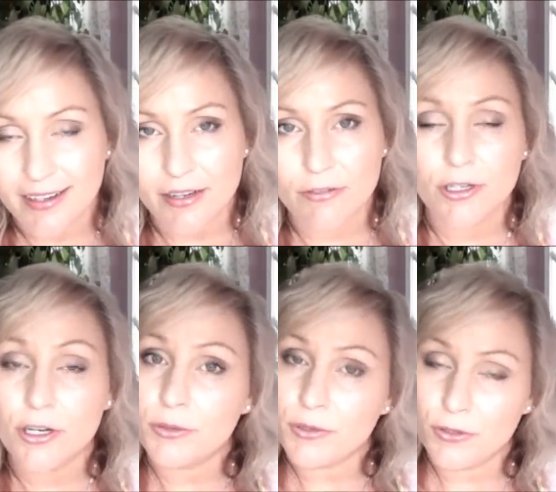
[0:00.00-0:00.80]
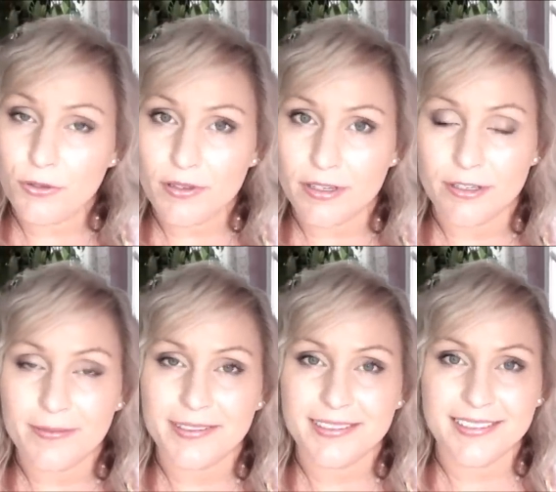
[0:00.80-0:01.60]
If you go to a good
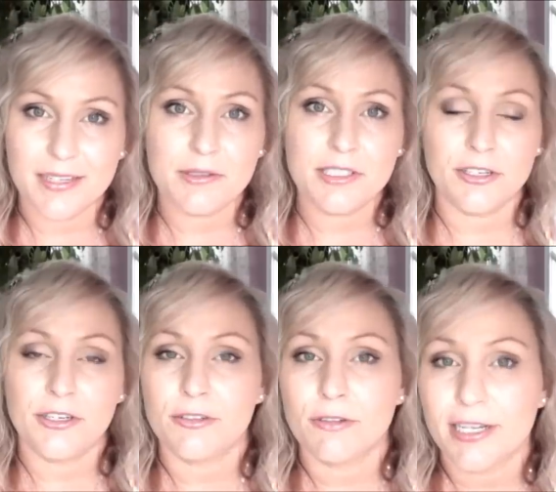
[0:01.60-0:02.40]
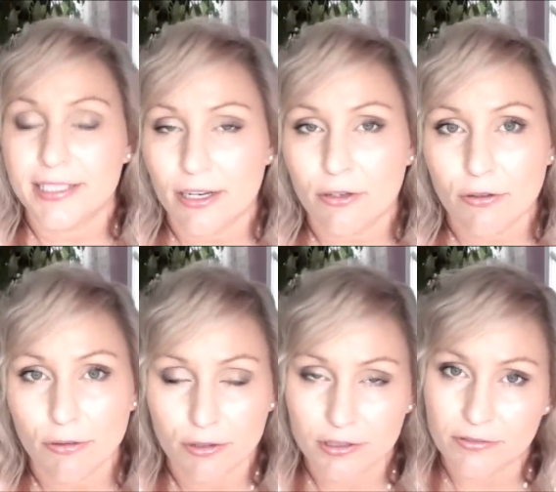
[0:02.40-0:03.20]
therapist, they will tell you to write down your
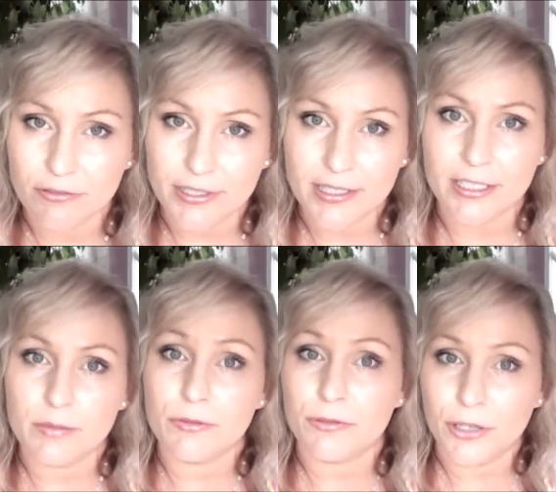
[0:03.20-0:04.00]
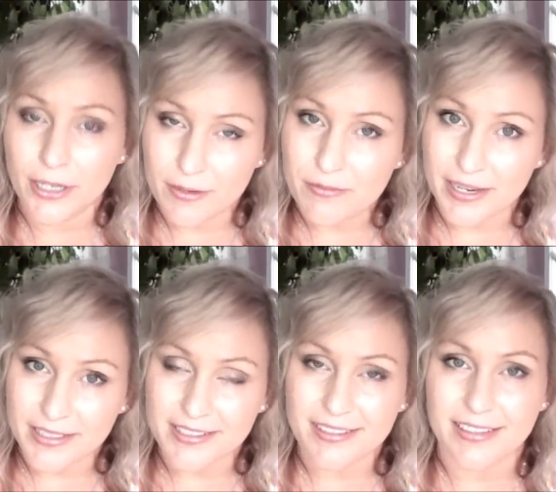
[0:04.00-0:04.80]
thoughts and feelings before you come back
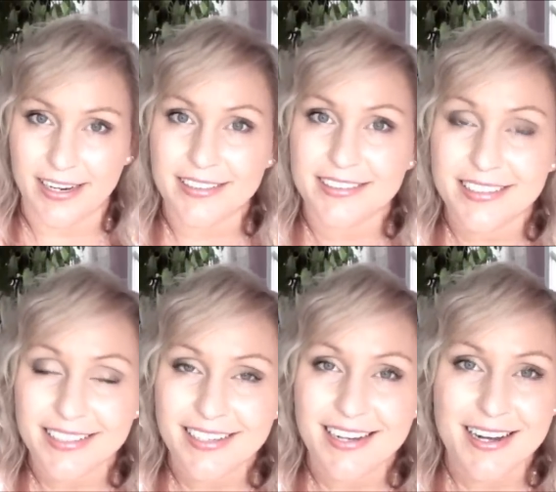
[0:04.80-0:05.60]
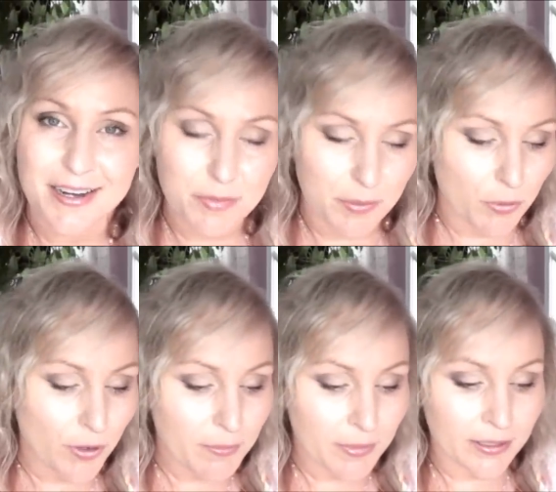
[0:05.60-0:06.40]
to the next um,
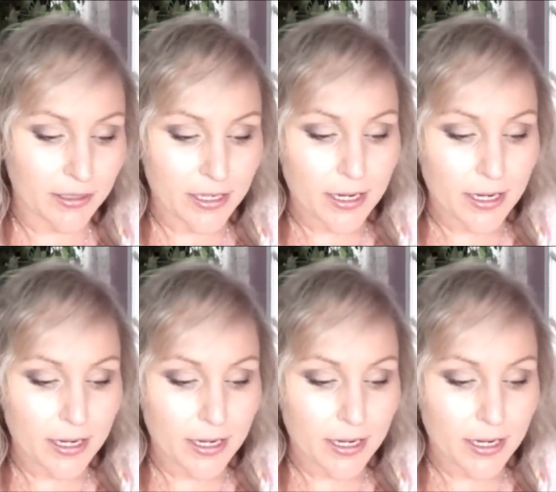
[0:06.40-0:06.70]
appointment.